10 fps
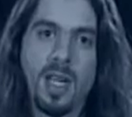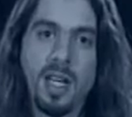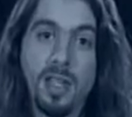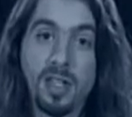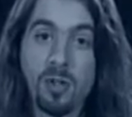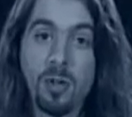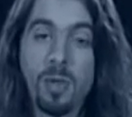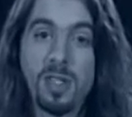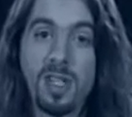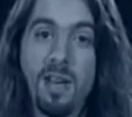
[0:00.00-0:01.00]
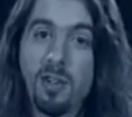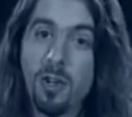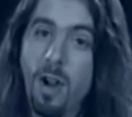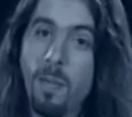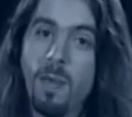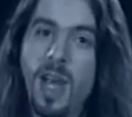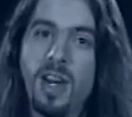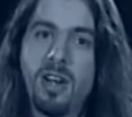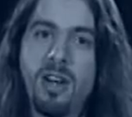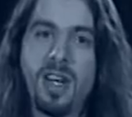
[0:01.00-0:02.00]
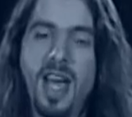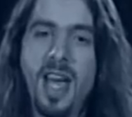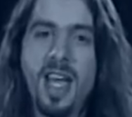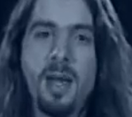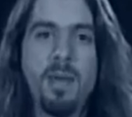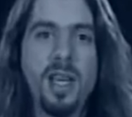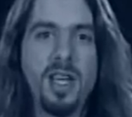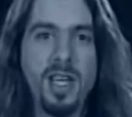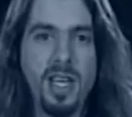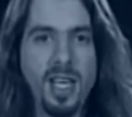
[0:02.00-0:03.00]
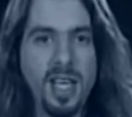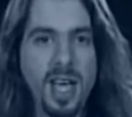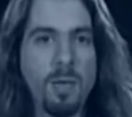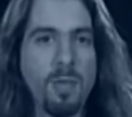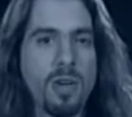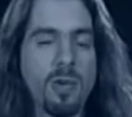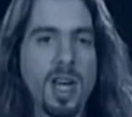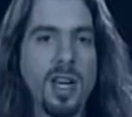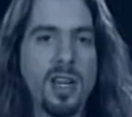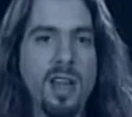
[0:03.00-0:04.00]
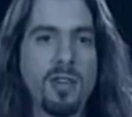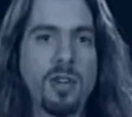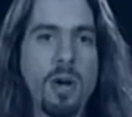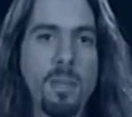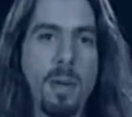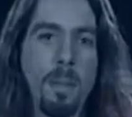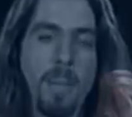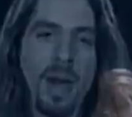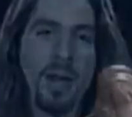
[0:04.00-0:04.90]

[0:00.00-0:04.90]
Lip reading: Next chord was an F sharp. We added on an A, a B, and an E, and we created an F sharp minor